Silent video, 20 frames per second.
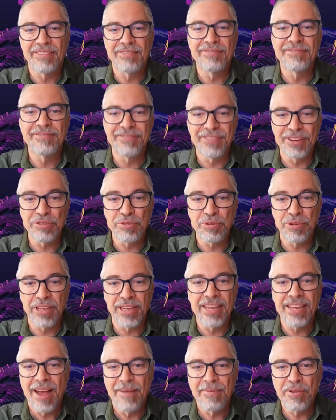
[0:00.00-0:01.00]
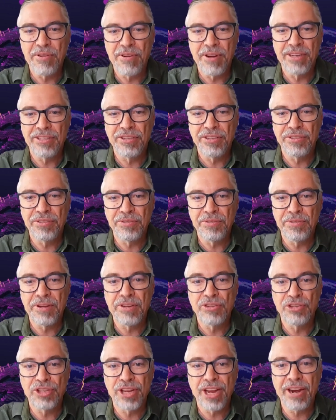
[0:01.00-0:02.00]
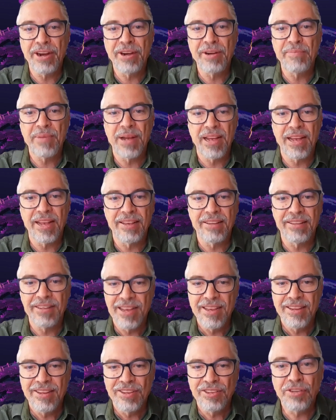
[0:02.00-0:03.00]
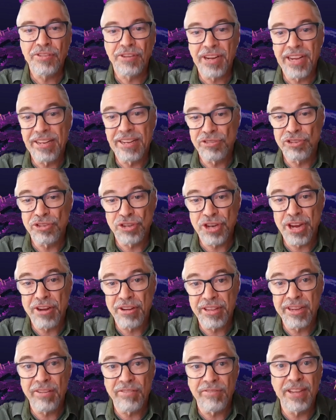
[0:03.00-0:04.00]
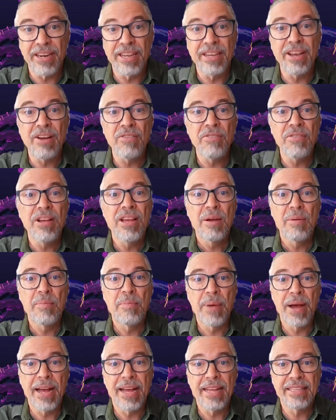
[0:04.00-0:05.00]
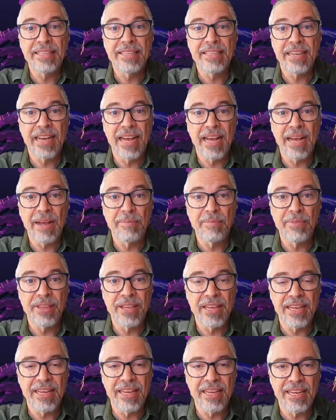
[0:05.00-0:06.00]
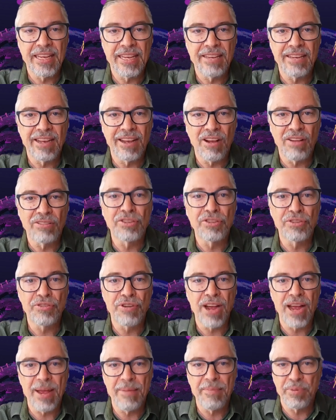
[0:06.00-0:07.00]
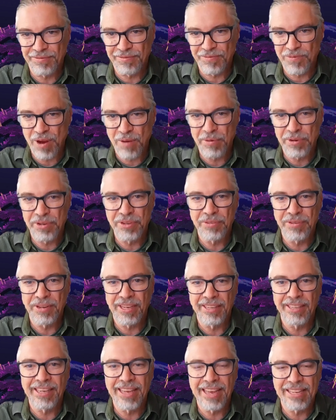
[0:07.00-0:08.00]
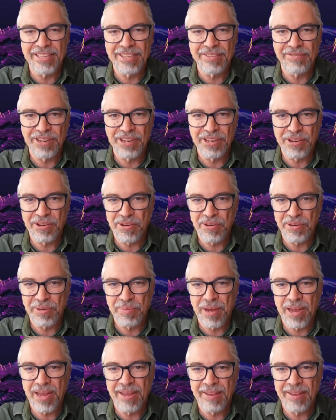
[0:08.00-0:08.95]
visually, I'm going to share my screen and just share a little video. But I'll describe what we're doing as the video goes by.